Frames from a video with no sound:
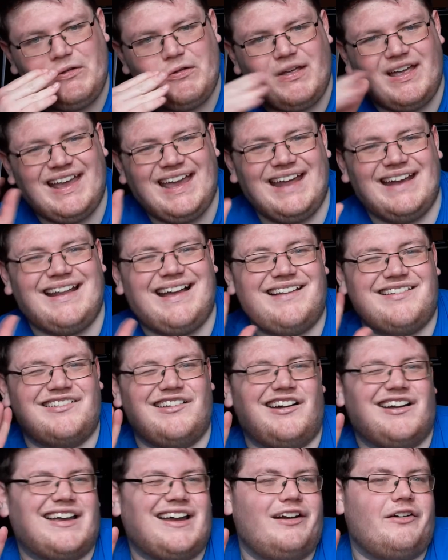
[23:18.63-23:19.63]
Again, that is
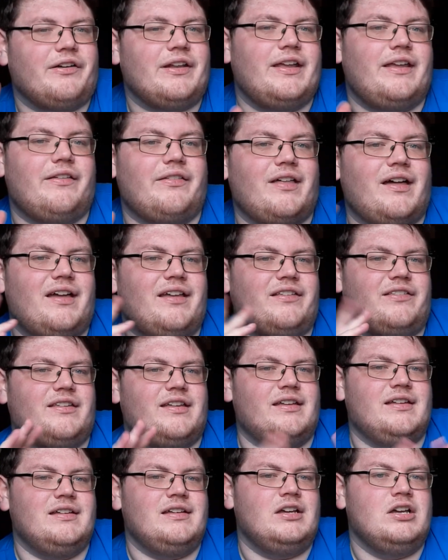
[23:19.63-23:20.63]
not a guarantee. That is
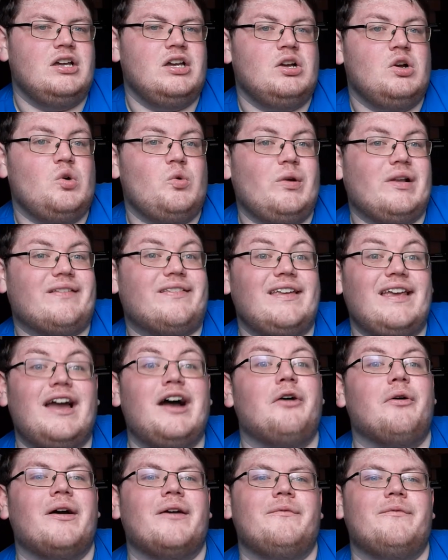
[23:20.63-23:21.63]
a we'll see
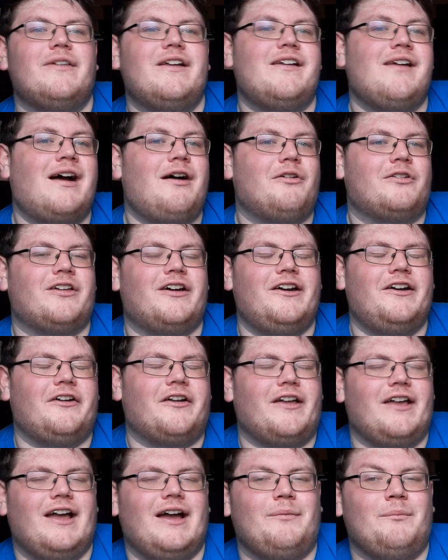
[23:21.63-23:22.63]
how I'm how tired
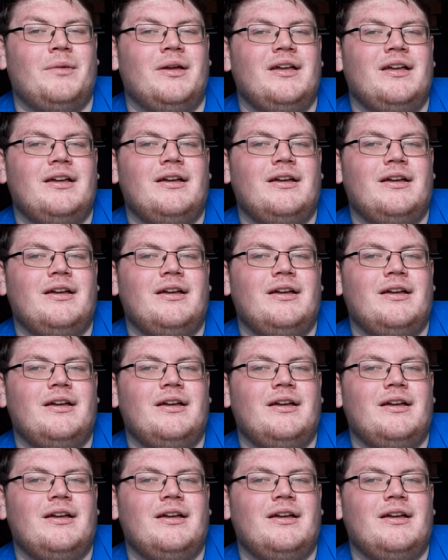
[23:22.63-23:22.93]
I am.